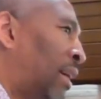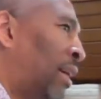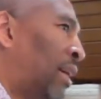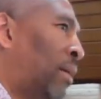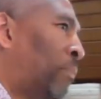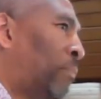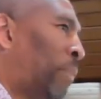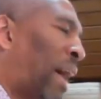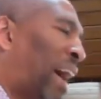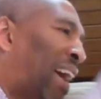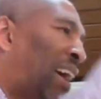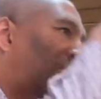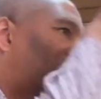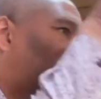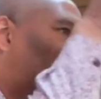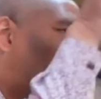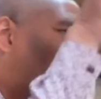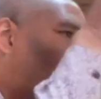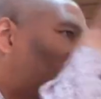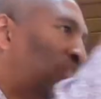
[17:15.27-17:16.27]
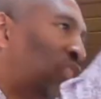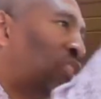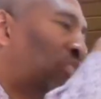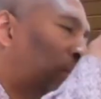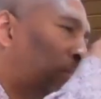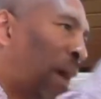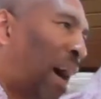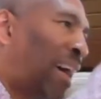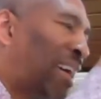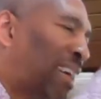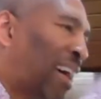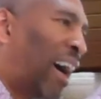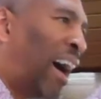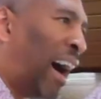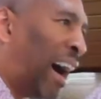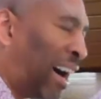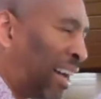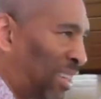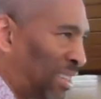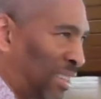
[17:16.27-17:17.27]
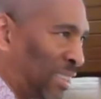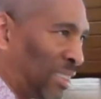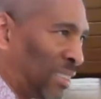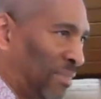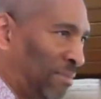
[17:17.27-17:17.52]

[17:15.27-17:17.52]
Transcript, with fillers: uh, paying attention to my God.